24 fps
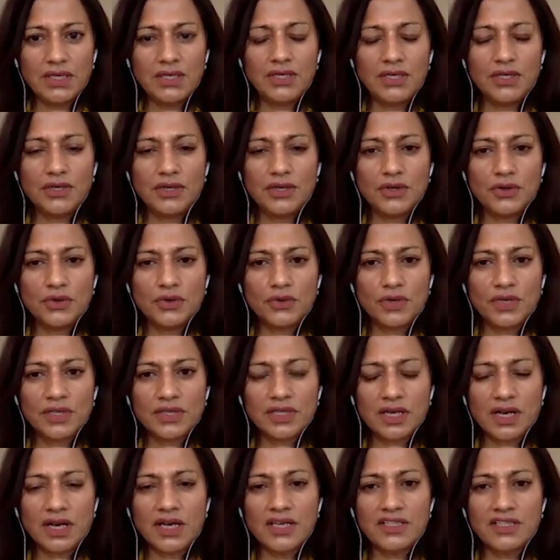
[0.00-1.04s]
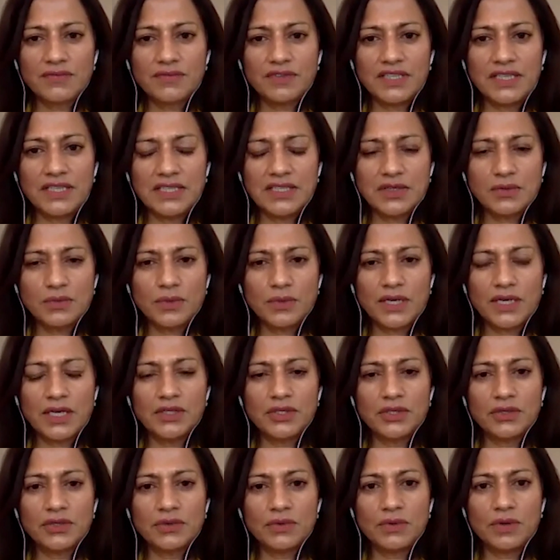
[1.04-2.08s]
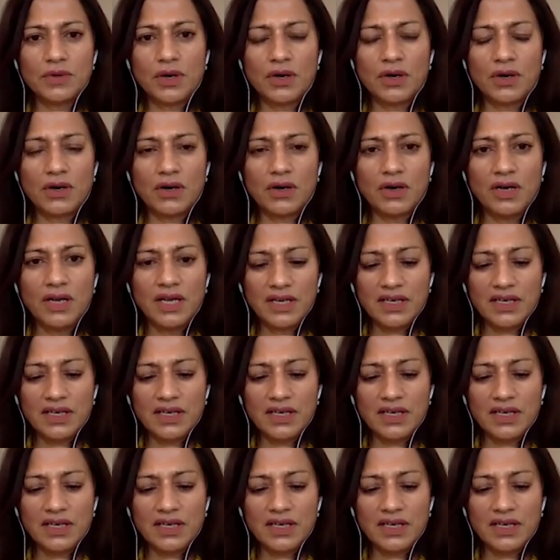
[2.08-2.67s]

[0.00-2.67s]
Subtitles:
you're the kind of leader where you are